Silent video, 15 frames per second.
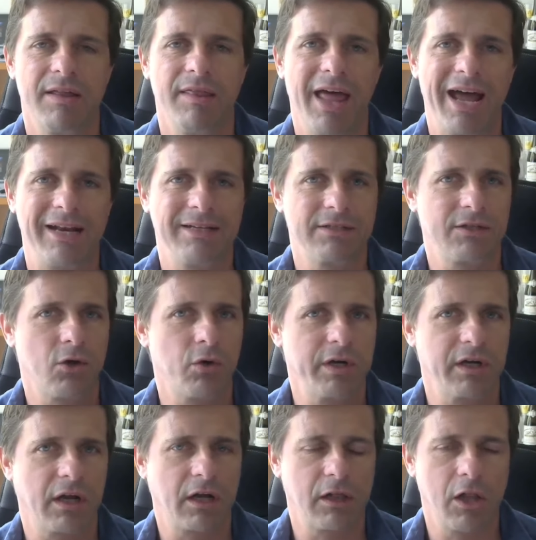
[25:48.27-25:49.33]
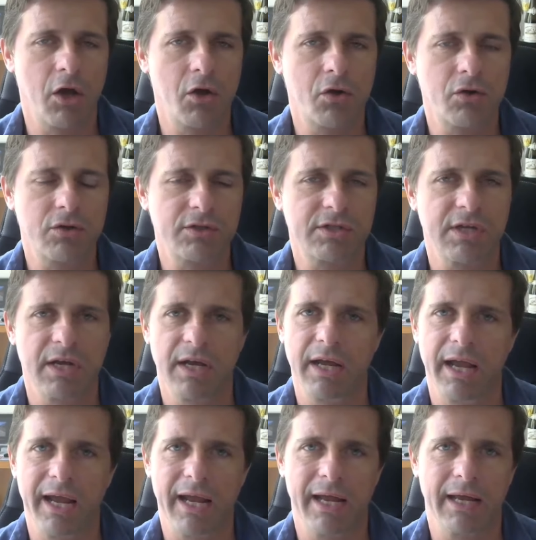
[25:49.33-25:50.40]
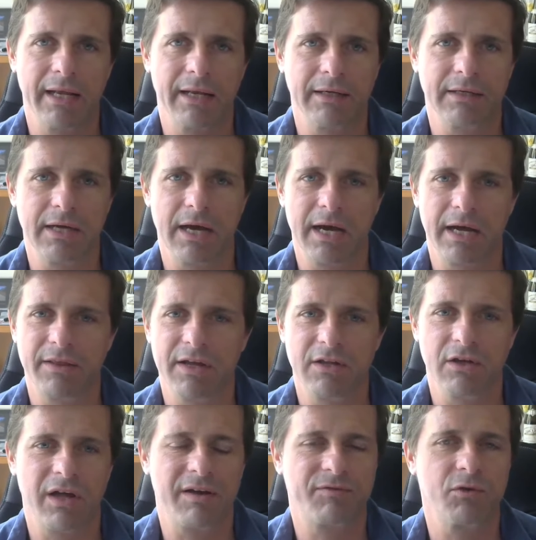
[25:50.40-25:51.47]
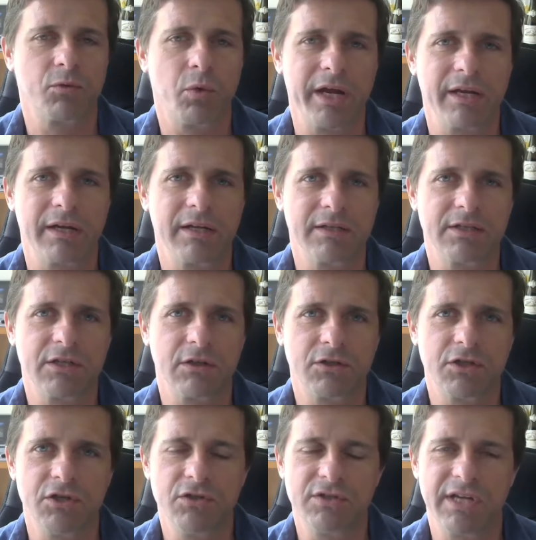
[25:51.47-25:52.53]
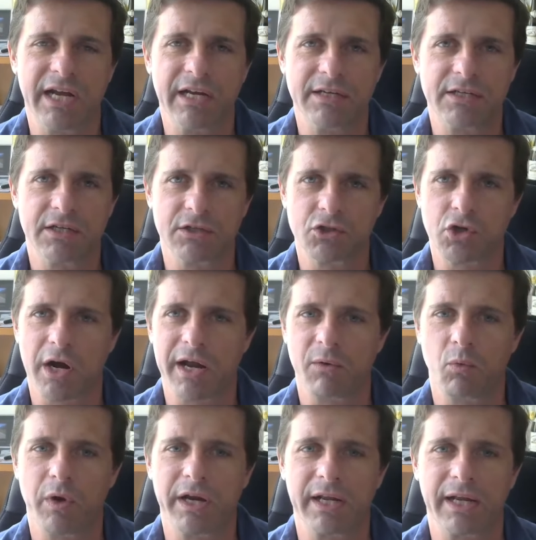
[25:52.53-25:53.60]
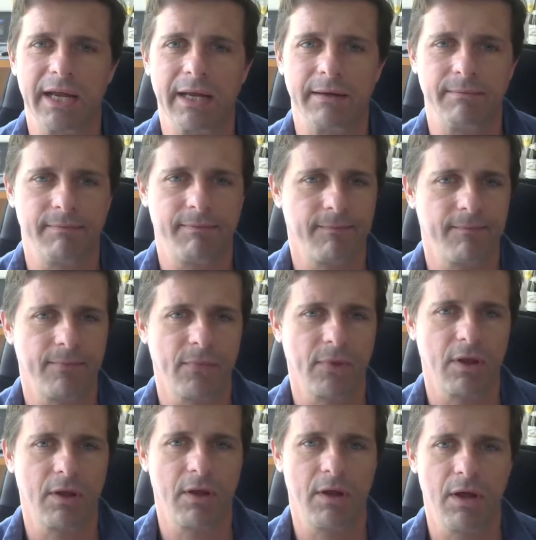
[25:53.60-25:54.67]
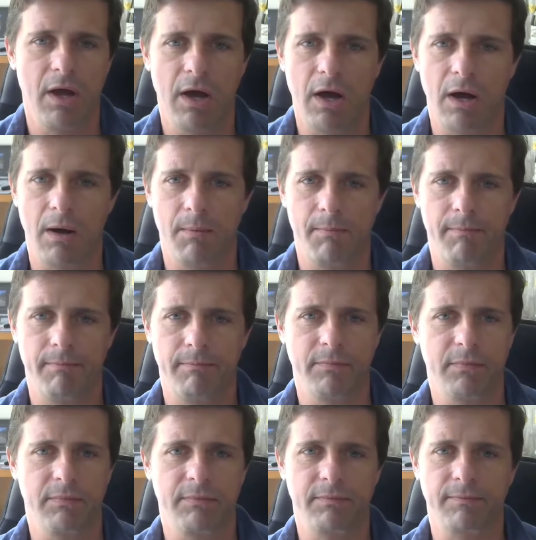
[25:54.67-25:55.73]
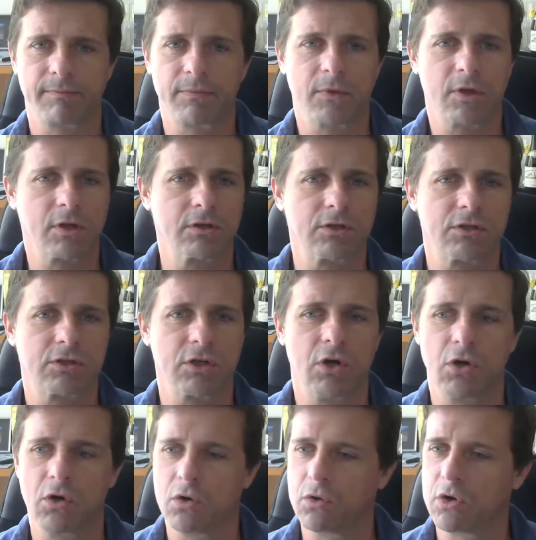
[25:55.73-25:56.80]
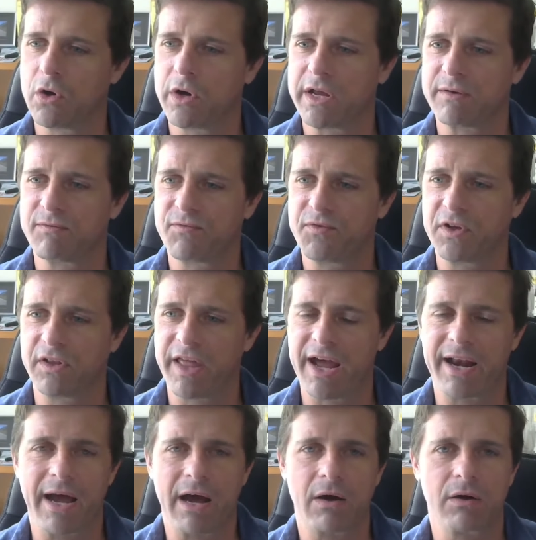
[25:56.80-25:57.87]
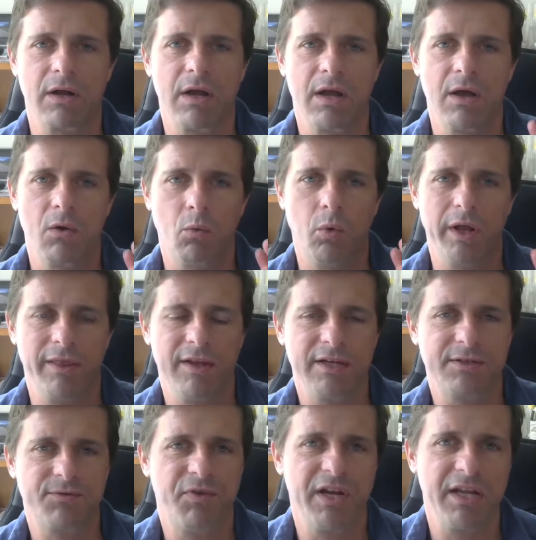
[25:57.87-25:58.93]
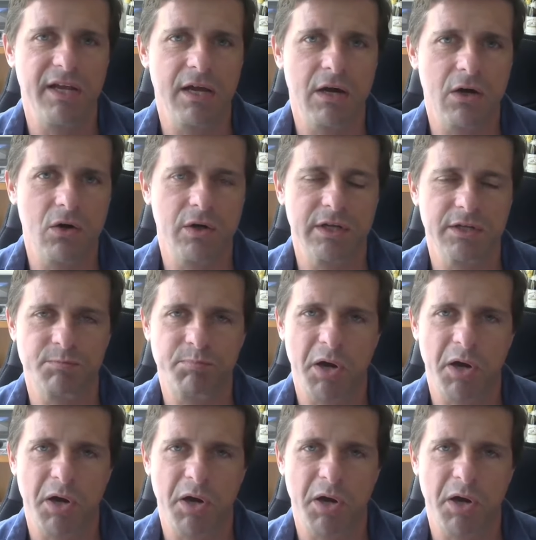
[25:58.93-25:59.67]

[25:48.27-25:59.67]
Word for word: that is going to close. And uh, then you'll have to wait until Tuesday to try and win again. Um, so go ahead and fill that out. When this video is